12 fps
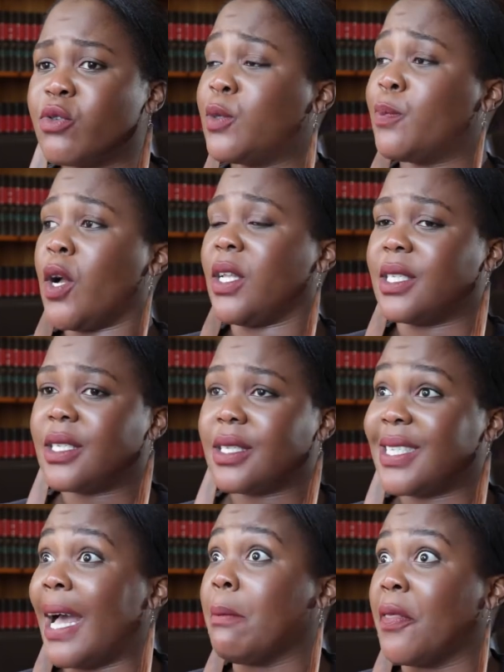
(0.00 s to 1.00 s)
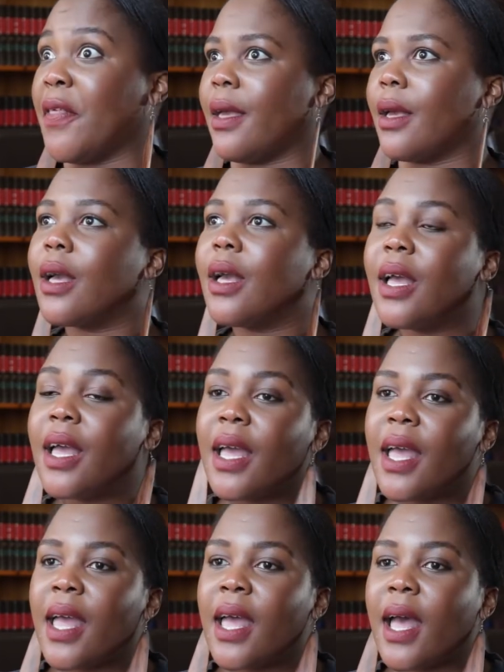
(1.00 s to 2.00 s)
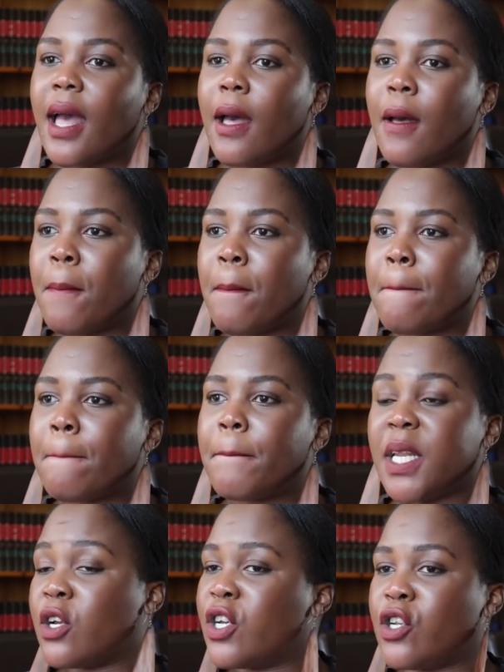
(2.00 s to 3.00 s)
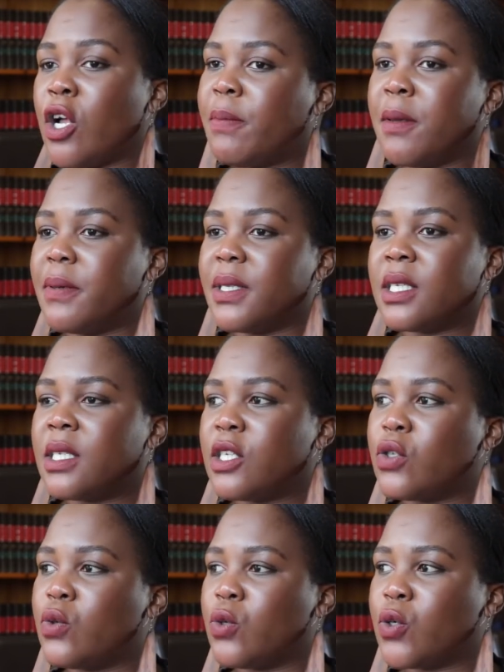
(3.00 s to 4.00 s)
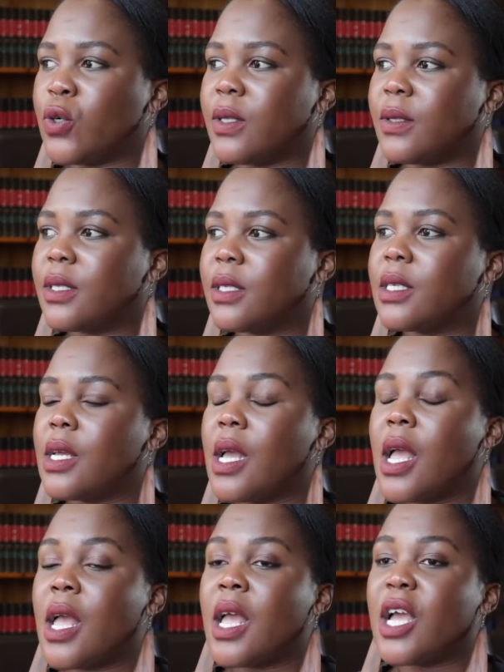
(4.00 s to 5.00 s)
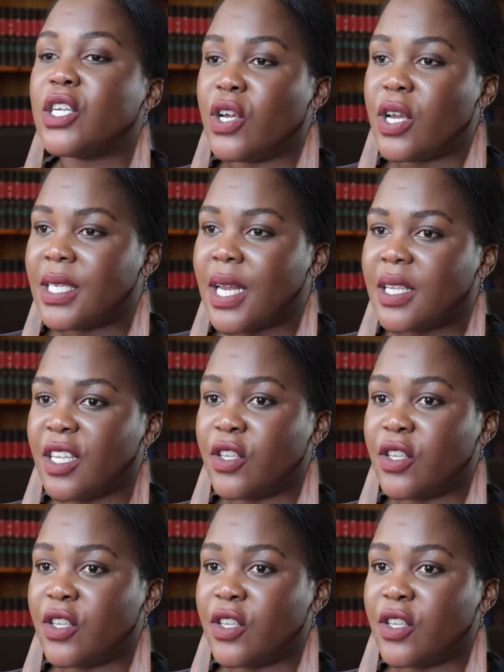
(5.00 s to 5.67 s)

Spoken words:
response, something. But it could not be business as usual. It turned out